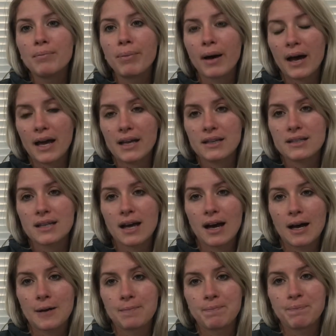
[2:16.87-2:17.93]
But
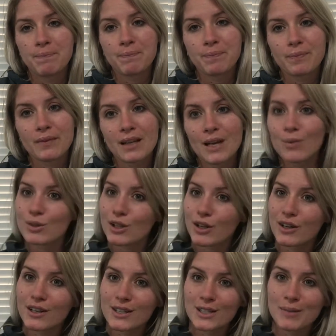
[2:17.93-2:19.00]
um, it was a
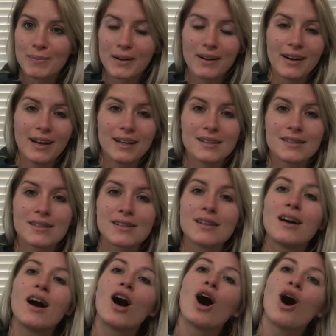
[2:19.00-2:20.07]
good experience
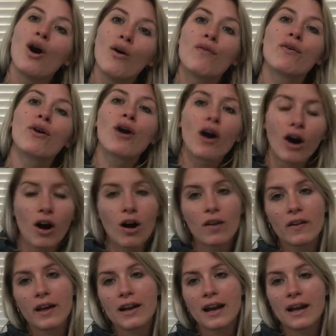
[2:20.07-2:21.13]

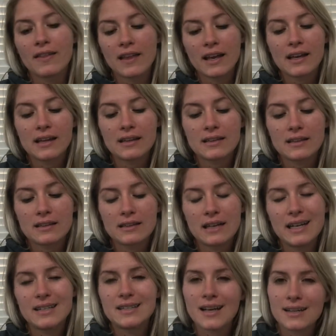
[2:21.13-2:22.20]
overall, and I think it,
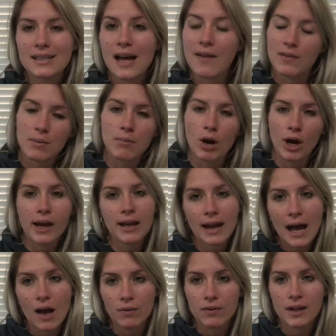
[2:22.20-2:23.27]
it does have a market
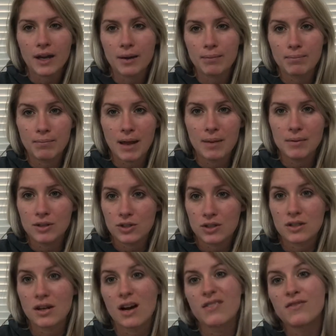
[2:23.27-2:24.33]
out there, maybe
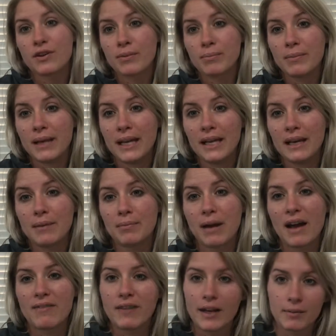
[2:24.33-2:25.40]
just not for me and
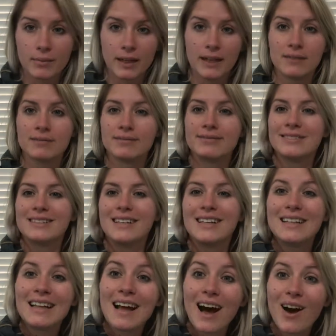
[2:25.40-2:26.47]
my family.
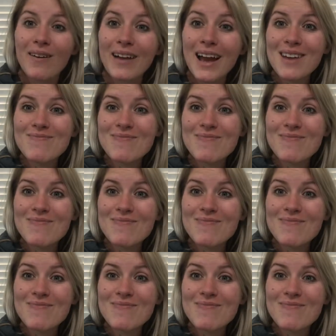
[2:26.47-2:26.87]
Okay,